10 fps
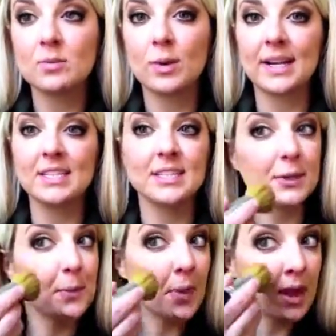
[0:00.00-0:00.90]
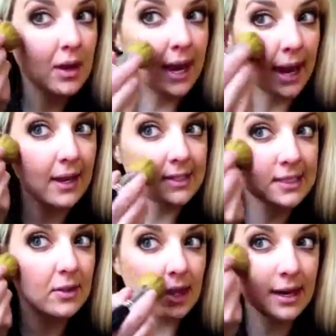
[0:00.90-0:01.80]
What can you do? Okay,
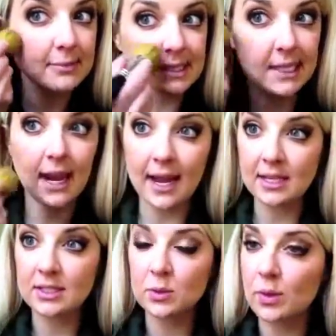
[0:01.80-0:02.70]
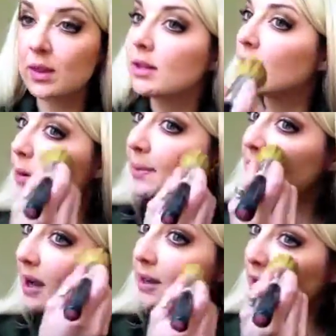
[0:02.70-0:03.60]
so then I'm just going to end with a little bit
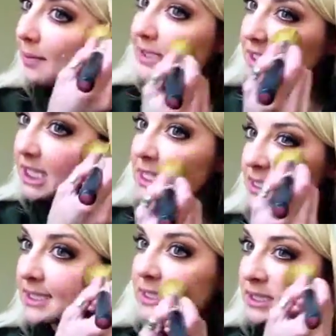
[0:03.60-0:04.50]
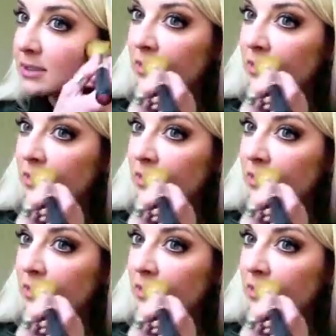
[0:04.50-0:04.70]
of color on my cheeks.